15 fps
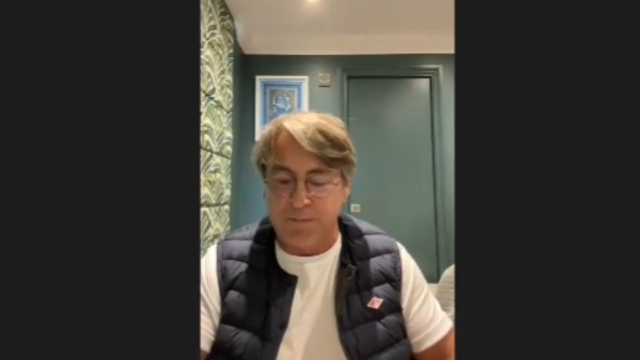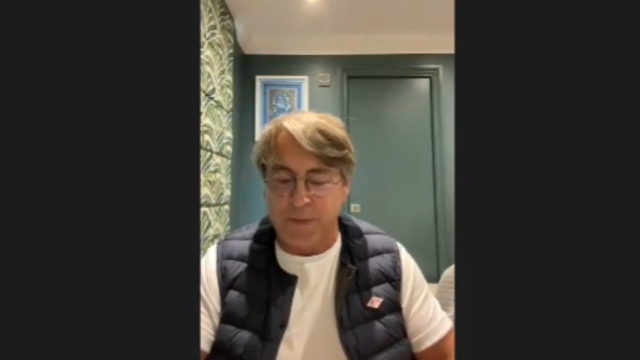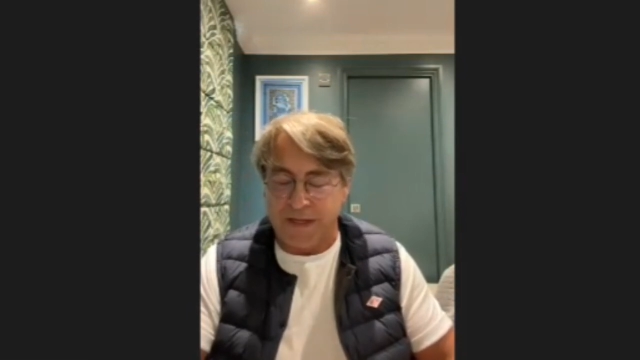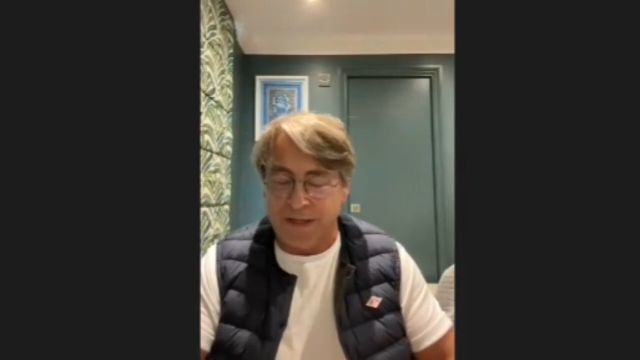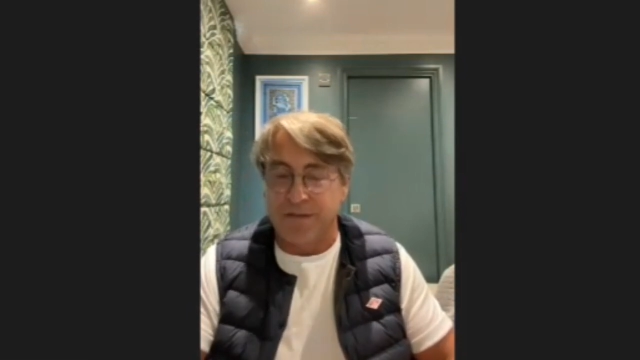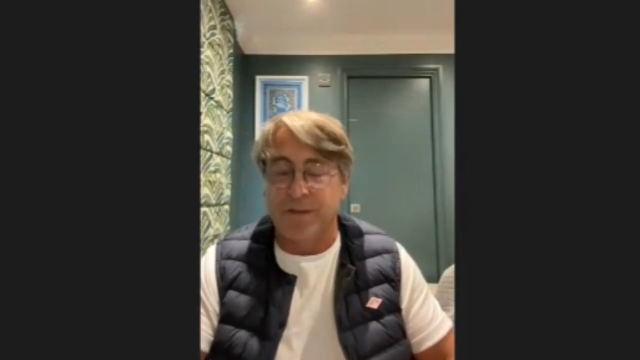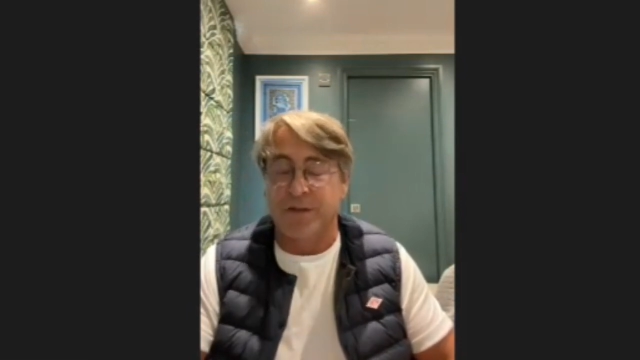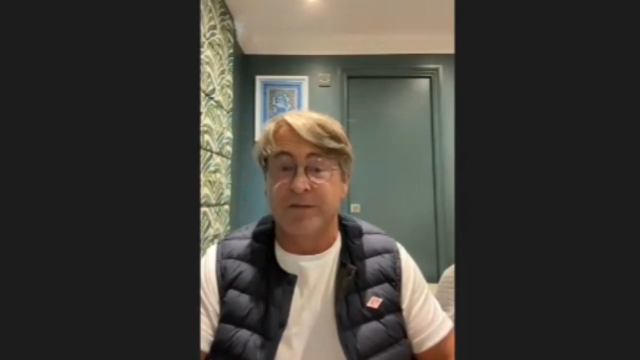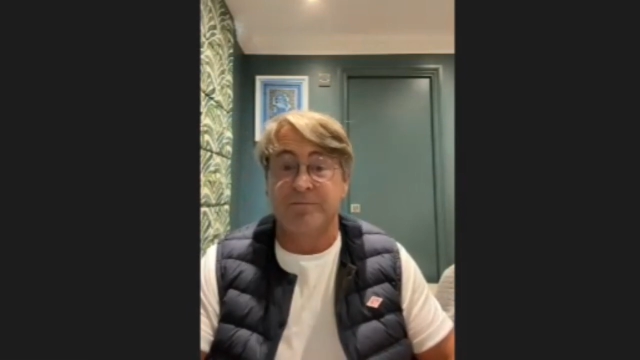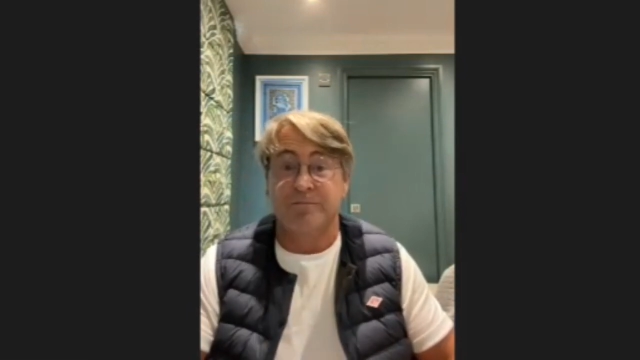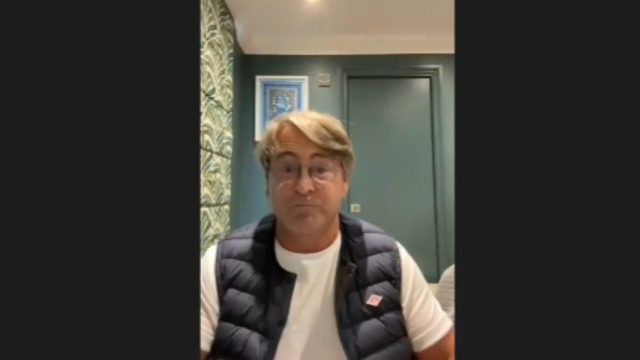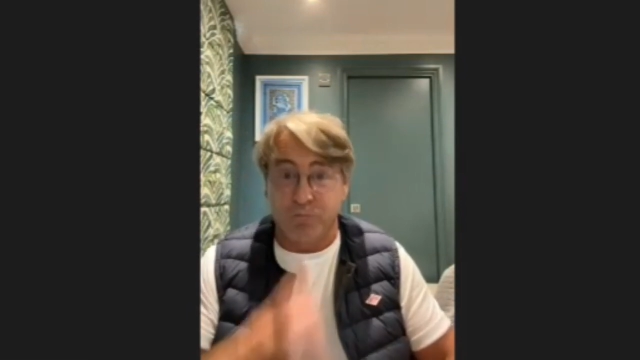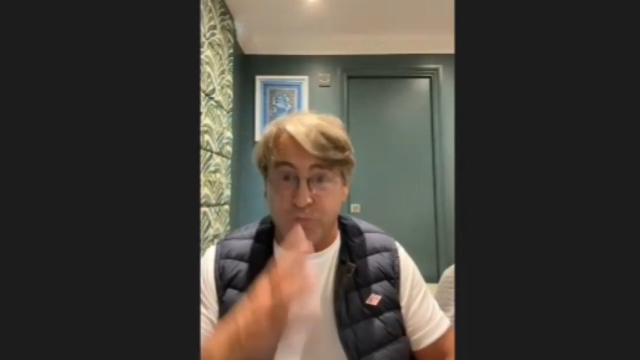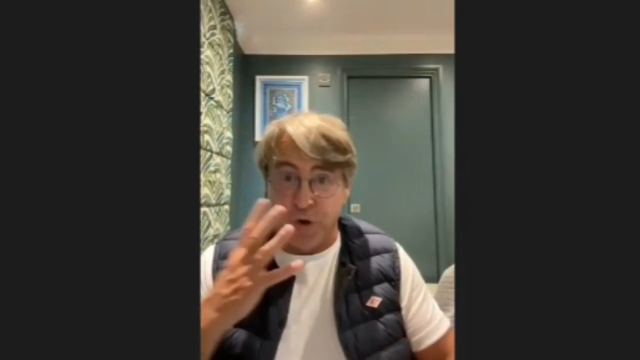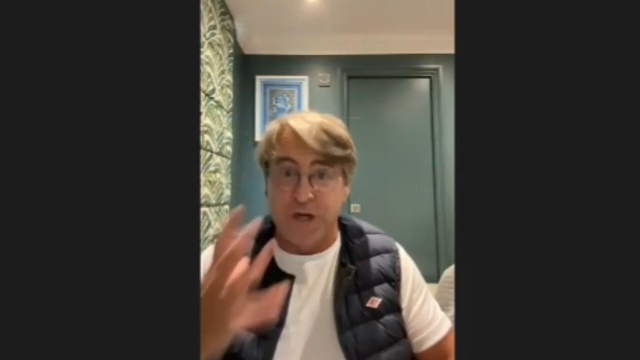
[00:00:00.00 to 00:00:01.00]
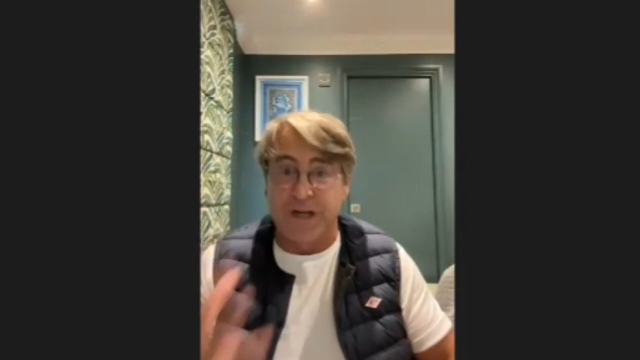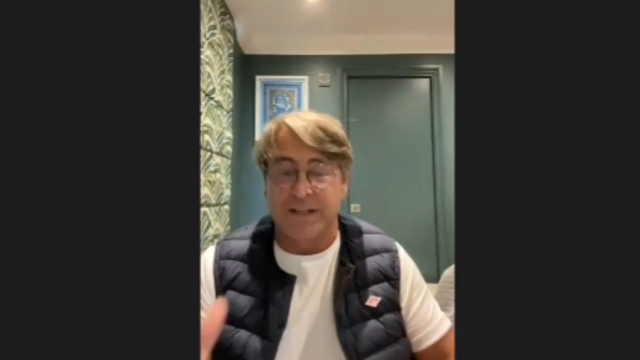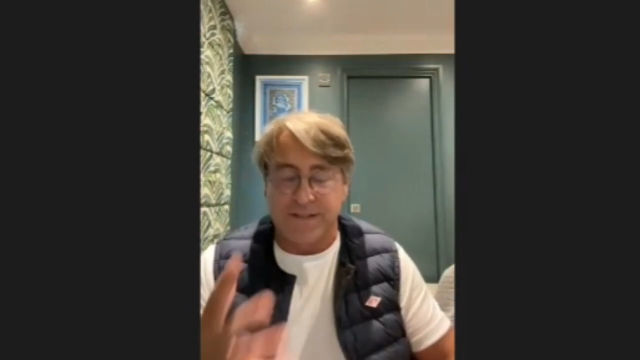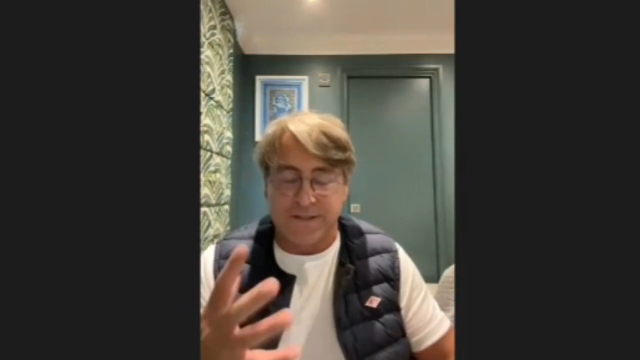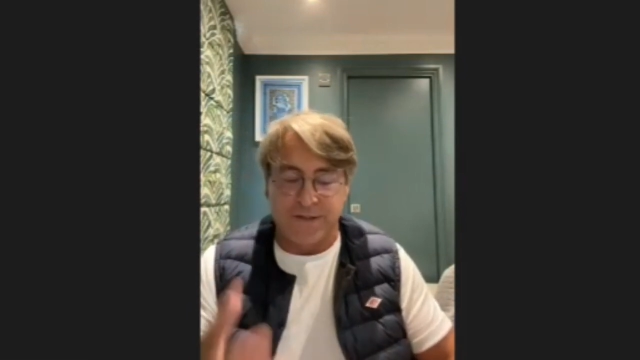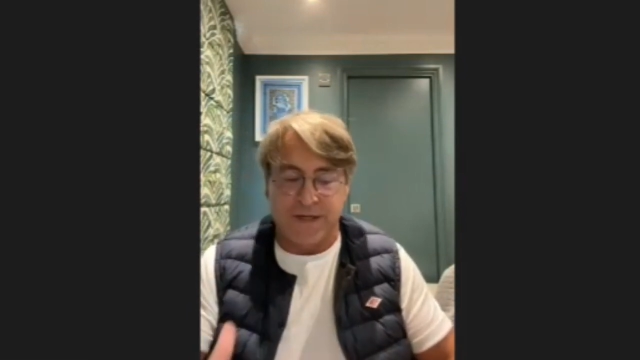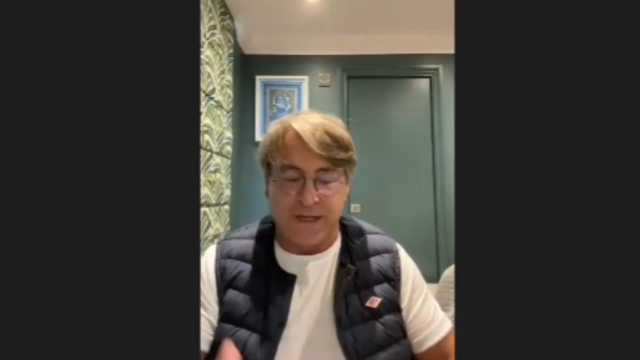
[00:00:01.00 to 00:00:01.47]
bit that really
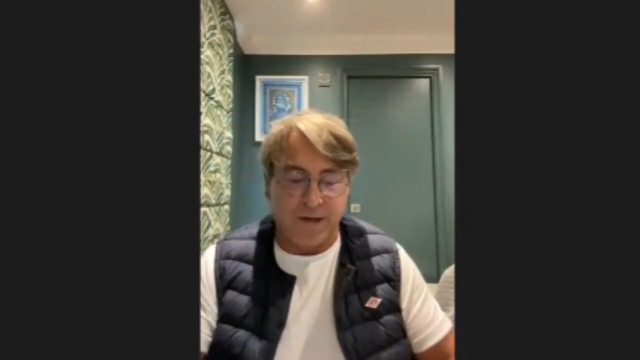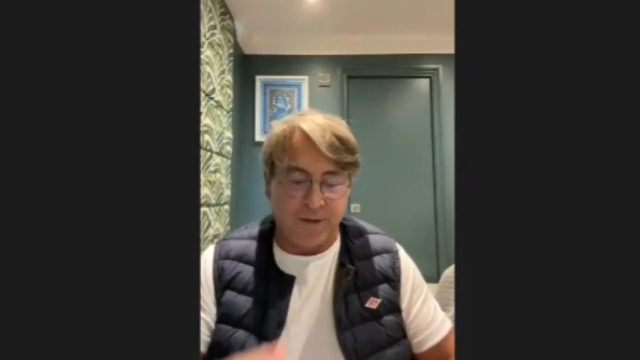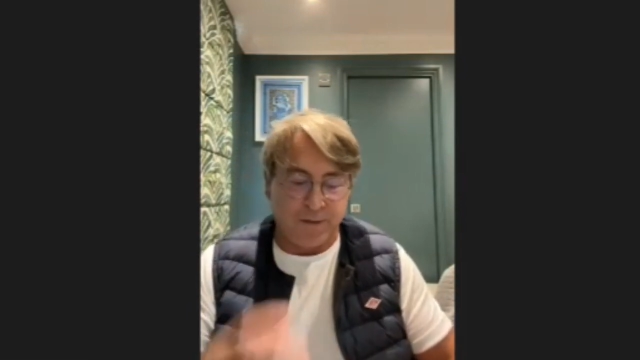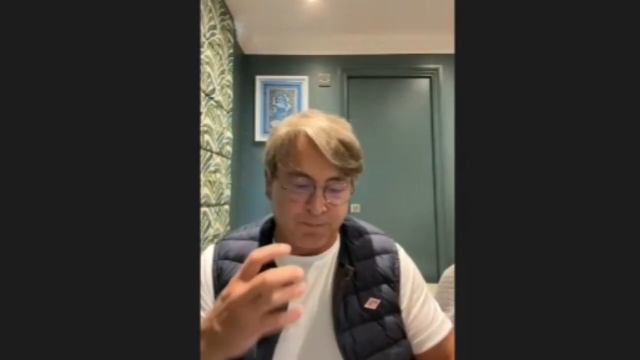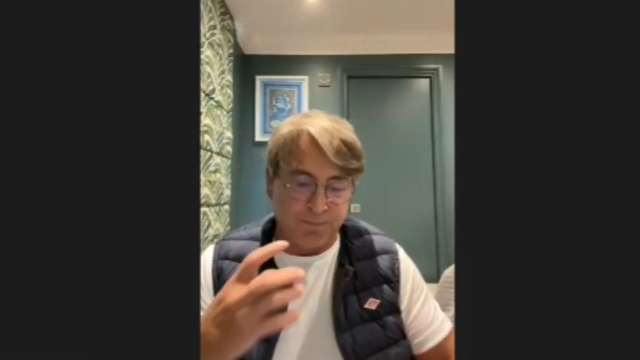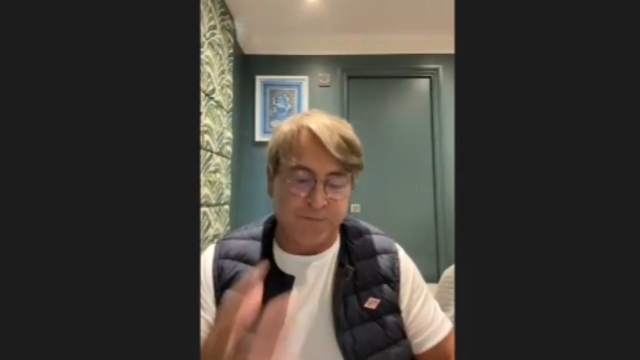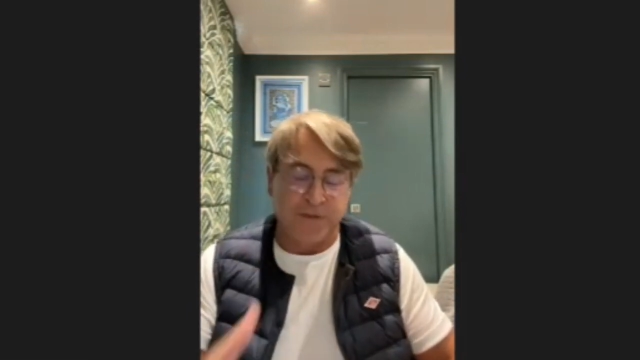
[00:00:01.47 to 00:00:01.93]
stood out,